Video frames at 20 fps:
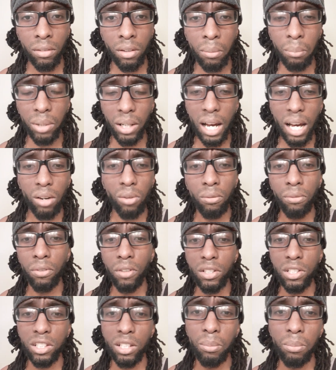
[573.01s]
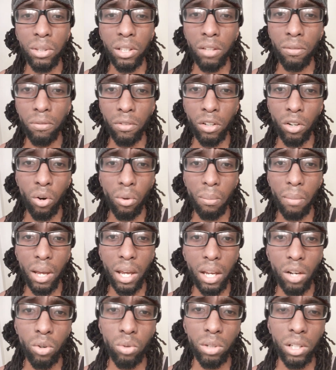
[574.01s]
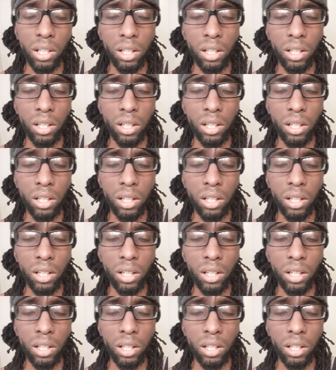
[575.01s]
But I don't feel sympathy for no man who